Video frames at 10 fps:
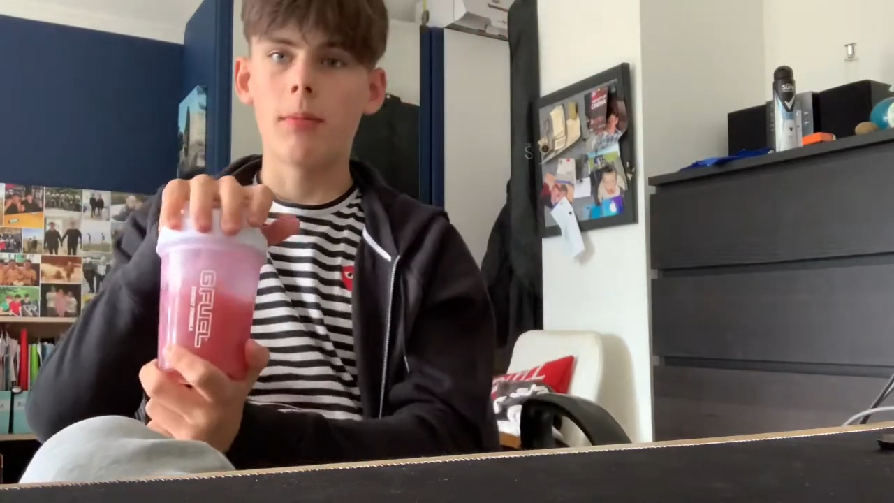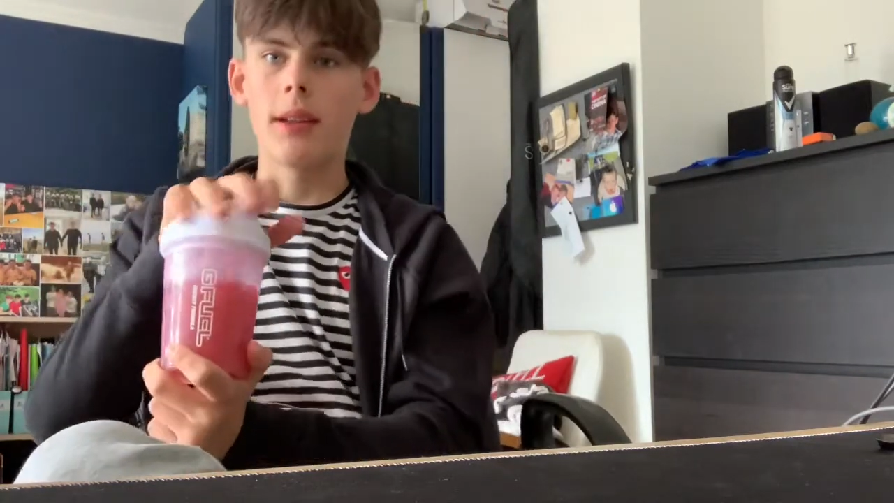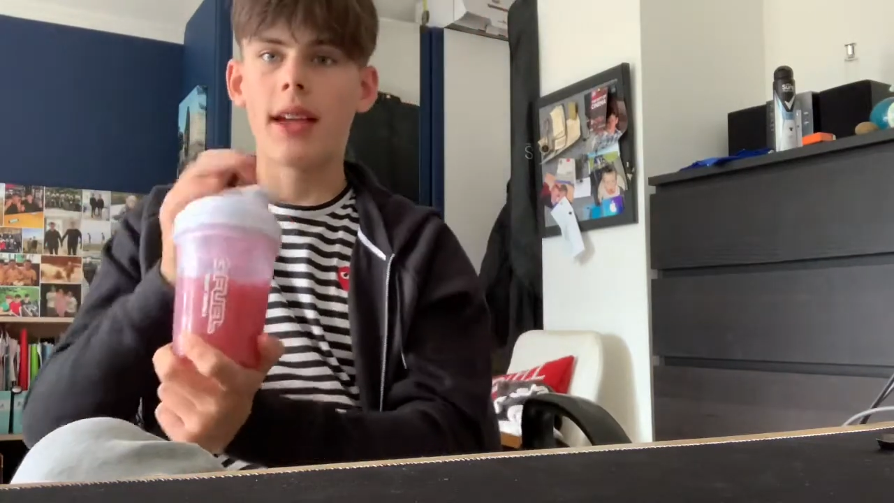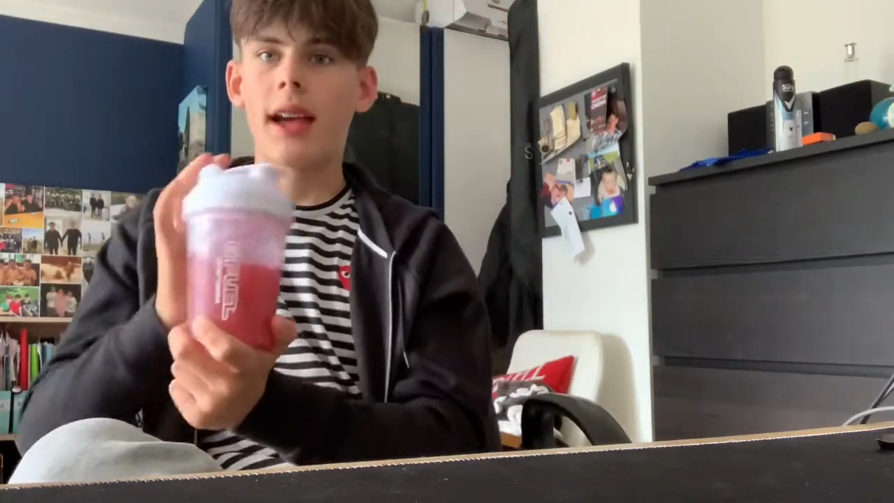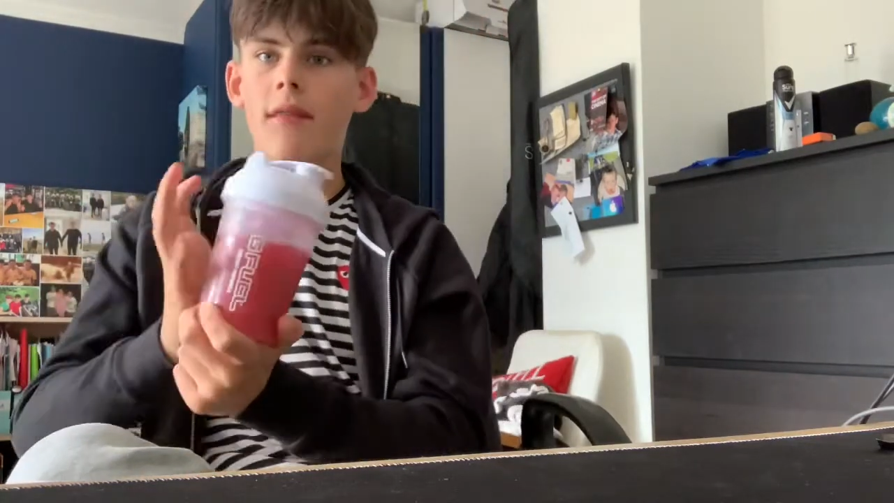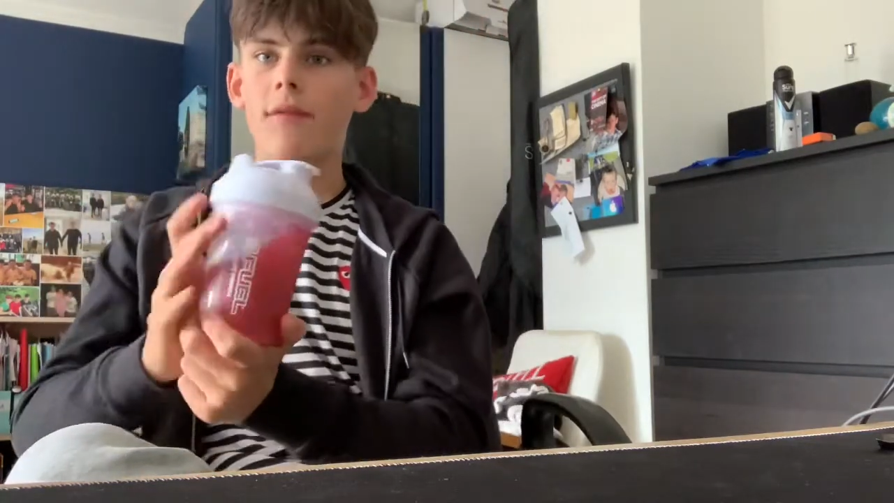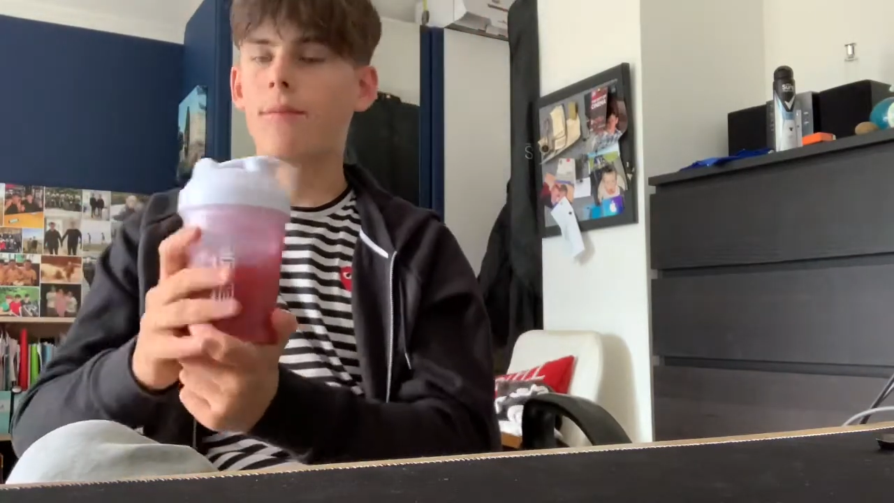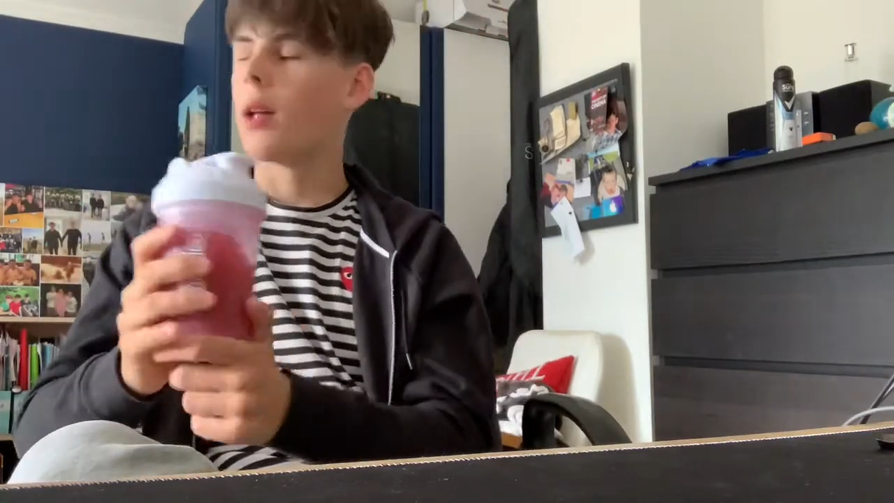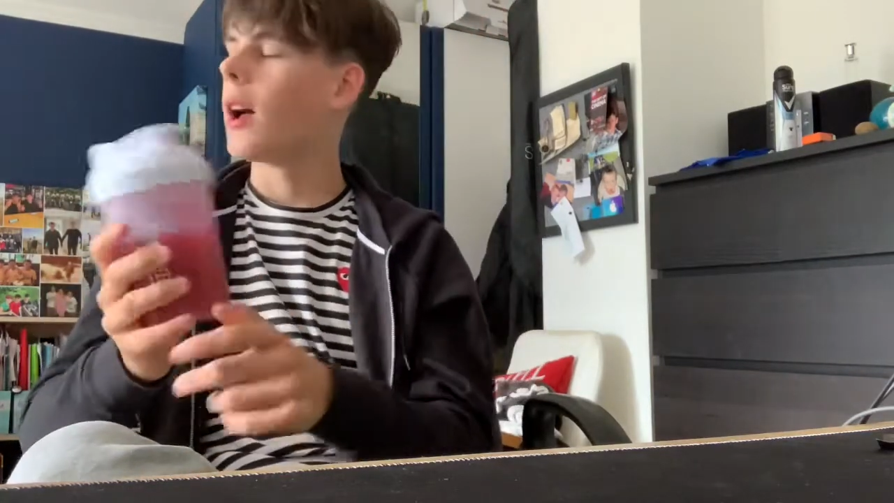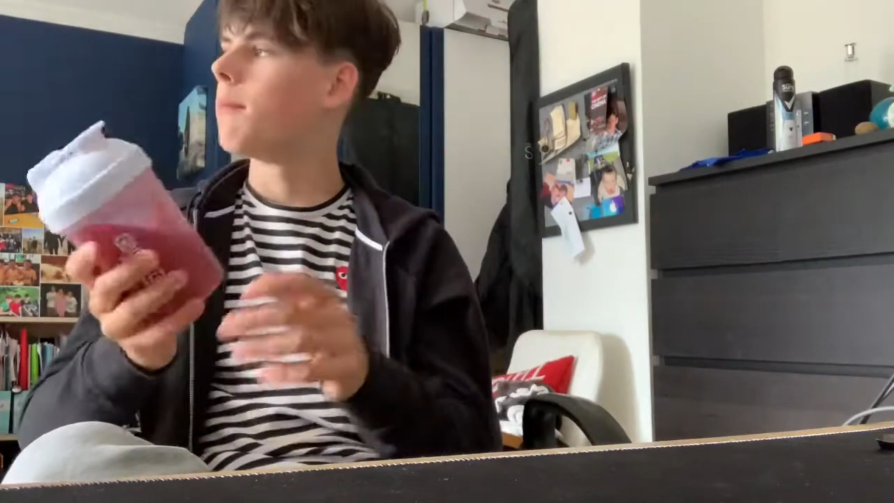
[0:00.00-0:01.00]
get
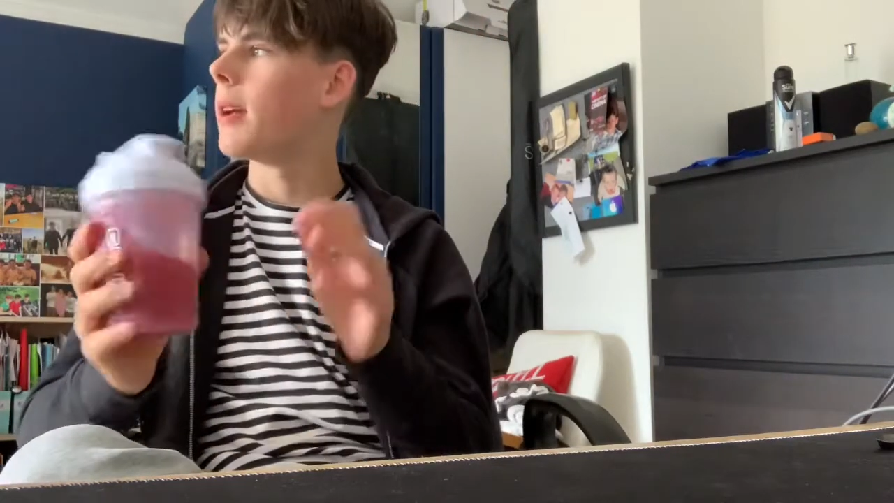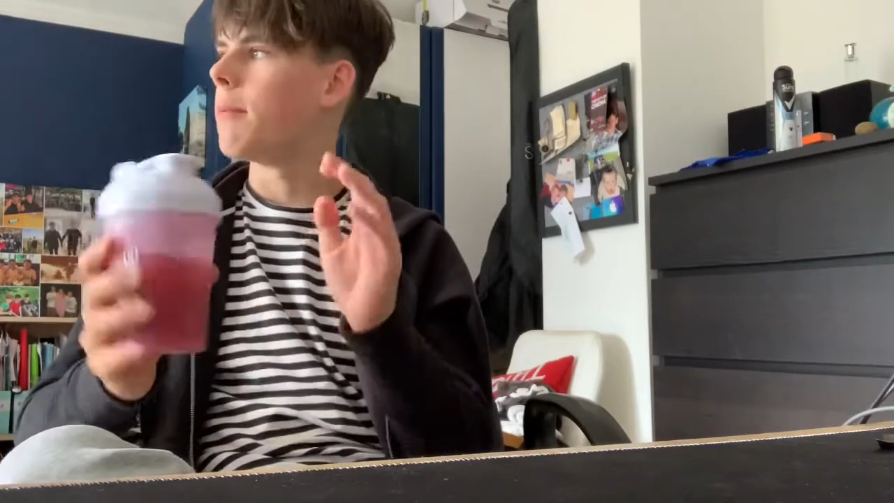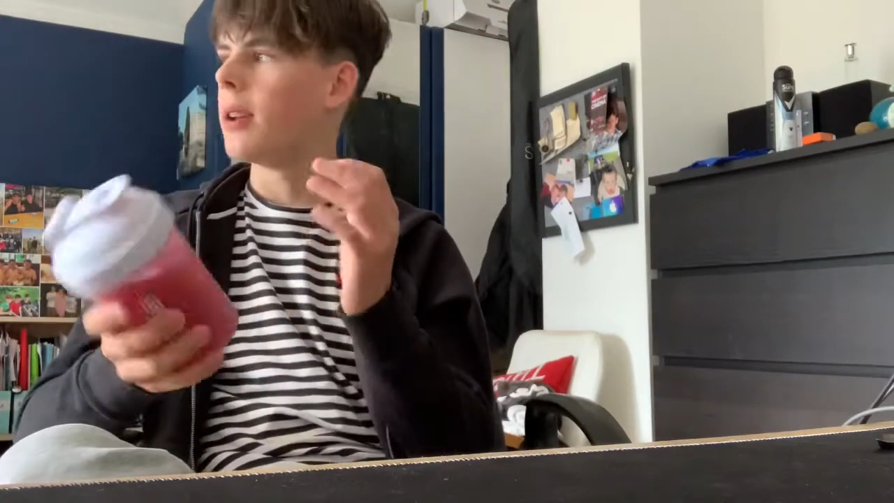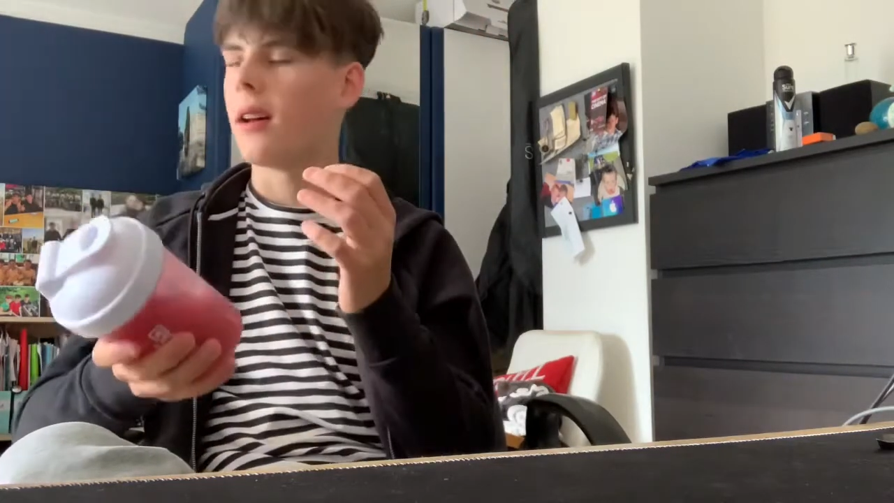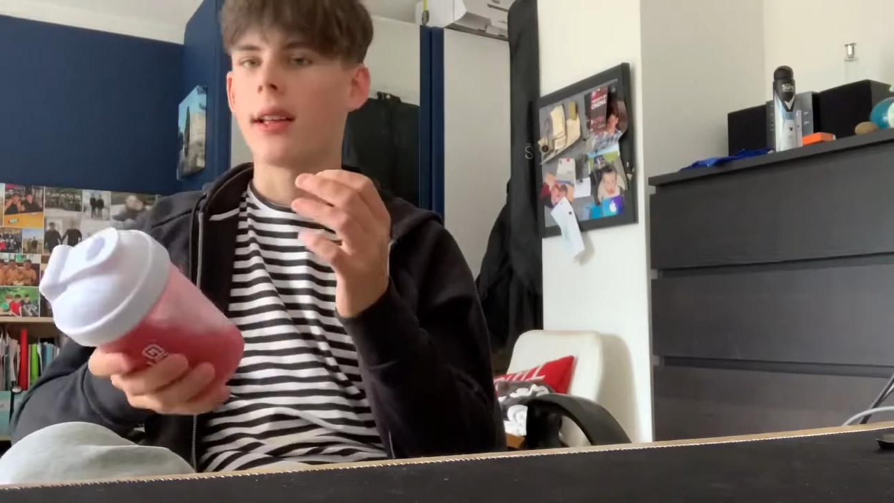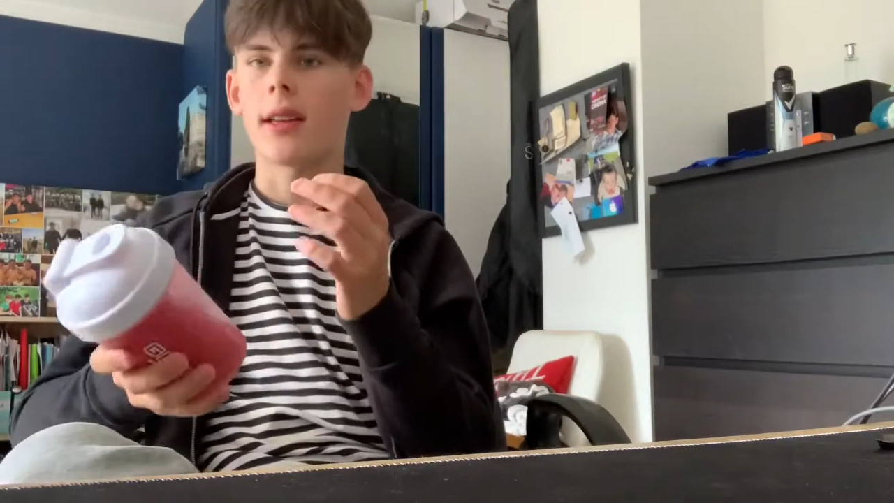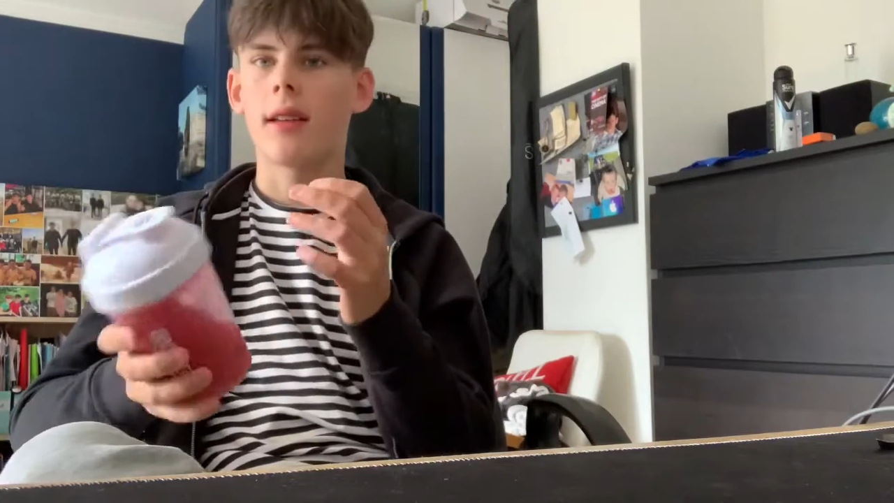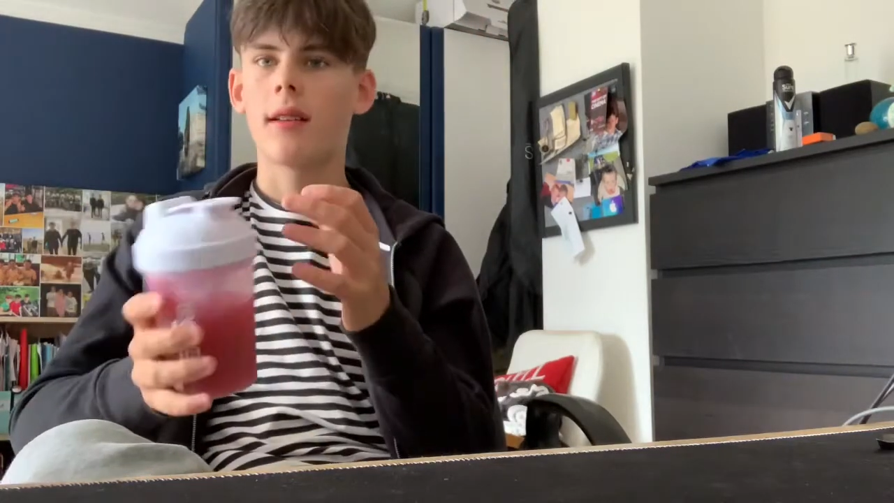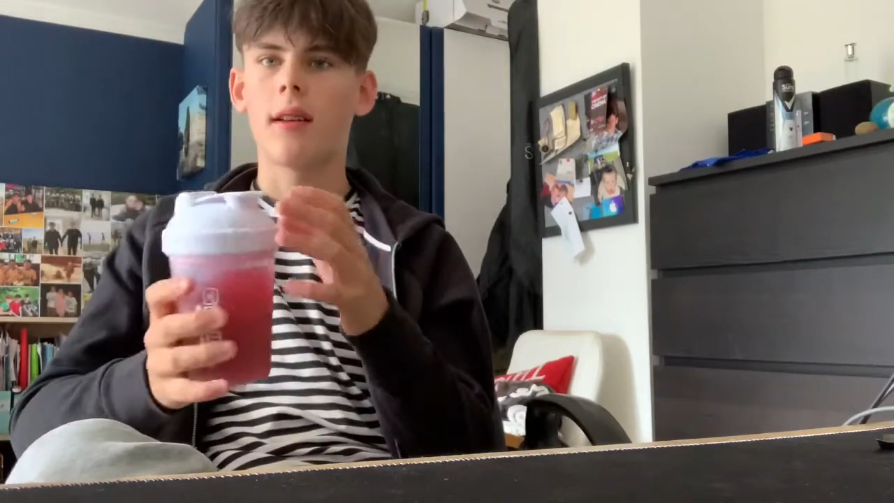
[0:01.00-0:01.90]
maybe like